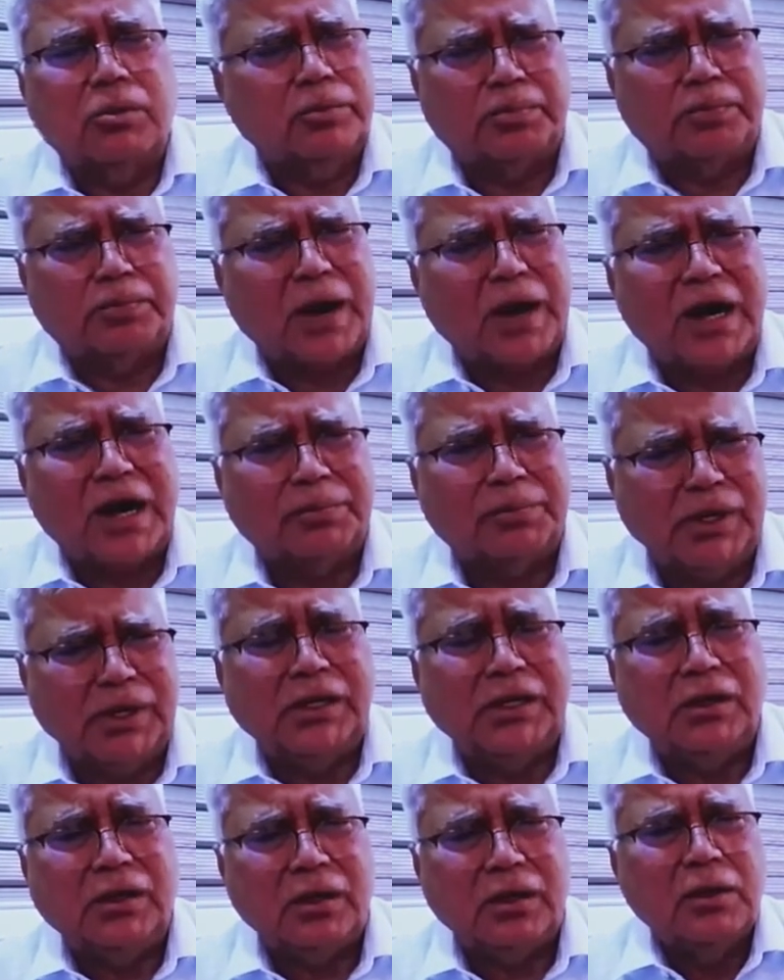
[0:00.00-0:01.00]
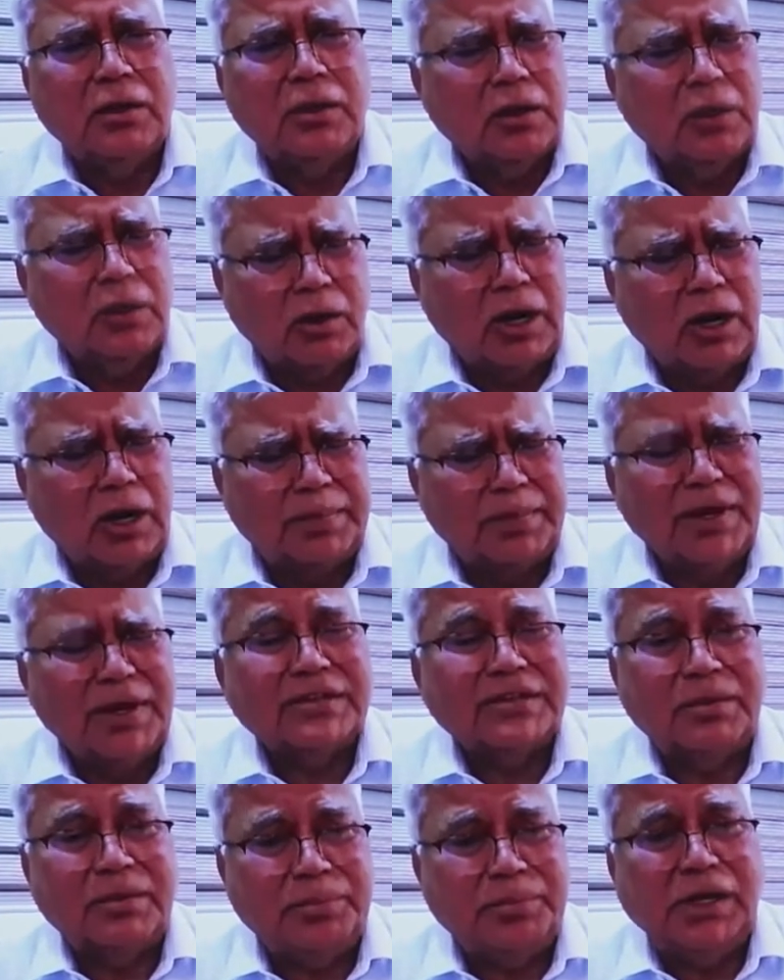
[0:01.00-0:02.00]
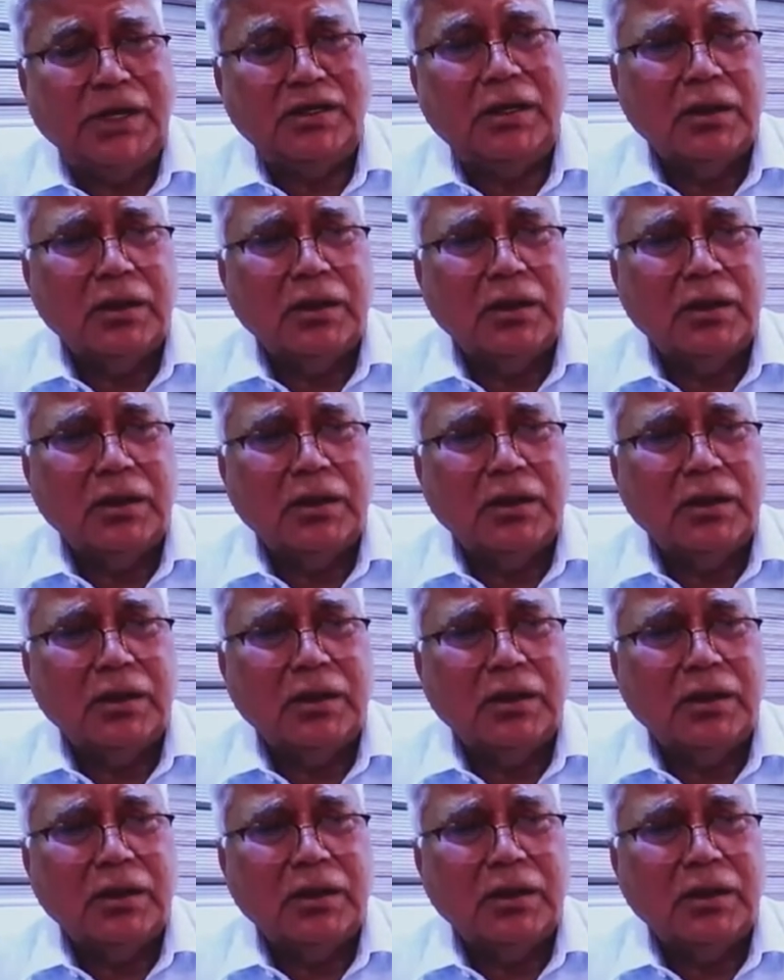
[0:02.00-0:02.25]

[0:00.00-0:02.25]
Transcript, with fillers: part B or application B,